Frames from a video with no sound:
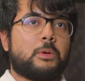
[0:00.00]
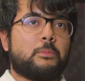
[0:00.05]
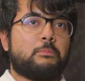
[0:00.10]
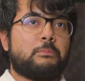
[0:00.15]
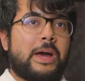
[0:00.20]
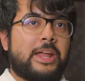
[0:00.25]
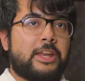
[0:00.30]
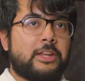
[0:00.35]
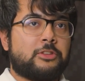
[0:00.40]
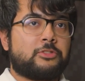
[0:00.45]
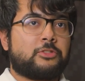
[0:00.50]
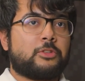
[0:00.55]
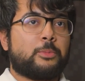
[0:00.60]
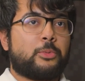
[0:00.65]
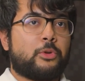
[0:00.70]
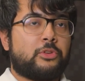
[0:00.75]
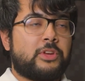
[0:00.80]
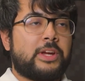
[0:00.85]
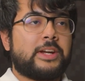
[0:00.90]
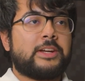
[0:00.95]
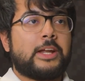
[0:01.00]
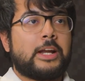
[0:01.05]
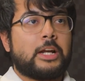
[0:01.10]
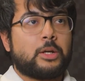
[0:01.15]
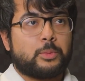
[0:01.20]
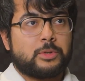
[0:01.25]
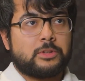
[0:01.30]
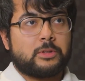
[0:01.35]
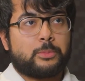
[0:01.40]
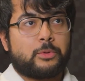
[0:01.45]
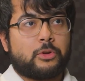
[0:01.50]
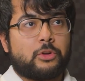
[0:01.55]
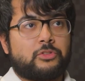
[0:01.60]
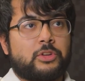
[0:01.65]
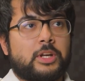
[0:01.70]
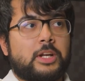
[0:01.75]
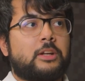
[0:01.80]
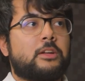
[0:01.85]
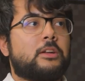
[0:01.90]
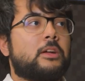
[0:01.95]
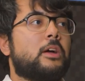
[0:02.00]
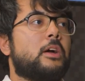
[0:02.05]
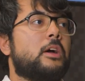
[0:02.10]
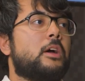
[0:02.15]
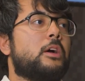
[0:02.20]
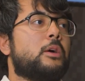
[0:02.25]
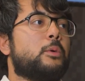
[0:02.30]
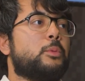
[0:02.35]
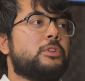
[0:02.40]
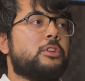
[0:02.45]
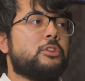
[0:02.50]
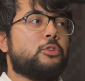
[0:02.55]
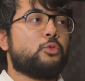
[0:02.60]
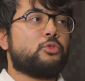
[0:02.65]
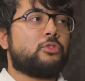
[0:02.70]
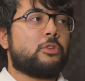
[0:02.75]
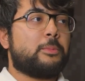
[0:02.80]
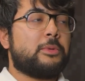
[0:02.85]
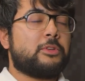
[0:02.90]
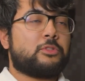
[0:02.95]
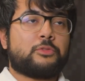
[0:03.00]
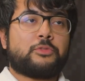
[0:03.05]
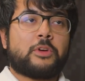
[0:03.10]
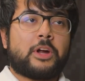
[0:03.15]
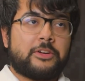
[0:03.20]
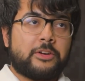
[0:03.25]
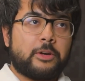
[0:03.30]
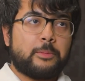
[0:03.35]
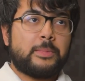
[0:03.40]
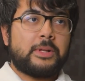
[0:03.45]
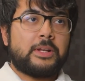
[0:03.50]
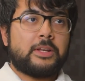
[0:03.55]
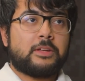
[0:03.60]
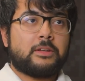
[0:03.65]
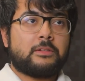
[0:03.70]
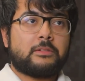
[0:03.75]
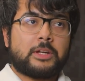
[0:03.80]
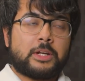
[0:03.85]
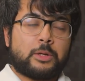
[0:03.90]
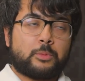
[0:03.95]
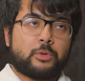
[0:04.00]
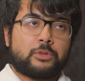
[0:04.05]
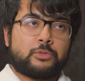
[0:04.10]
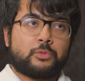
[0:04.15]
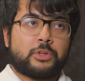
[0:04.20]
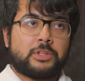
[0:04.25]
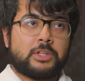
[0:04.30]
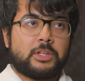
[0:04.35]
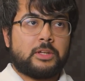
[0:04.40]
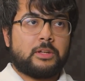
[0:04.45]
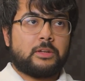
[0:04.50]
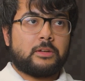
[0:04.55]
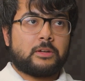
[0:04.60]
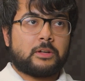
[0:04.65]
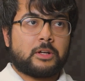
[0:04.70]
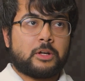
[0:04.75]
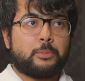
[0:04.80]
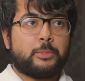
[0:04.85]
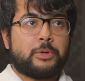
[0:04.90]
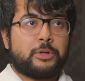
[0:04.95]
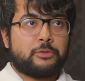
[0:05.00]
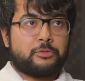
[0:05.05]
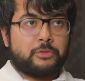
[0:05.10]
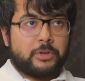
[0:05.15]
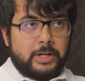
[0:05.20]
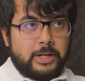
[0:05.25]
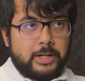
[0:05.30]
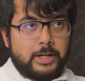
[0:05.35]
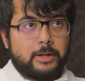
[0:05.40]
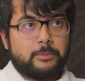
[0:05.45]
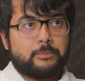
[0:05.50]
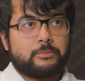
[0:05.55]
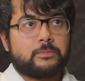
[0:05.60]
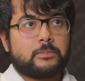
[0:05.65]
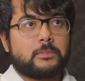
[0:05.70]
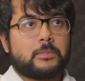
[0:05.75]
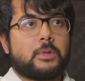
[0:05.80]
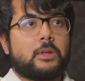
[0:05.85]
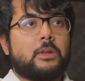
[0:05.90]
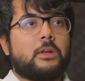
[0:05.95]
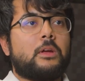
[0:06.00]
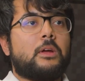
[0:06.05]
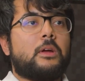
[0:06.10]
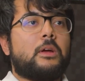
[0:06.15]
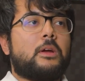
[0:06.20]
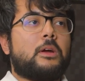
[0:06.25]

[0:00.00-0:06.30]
managed a project, dealt with the project with a user base of 100 million. It was for the government of India. Wow.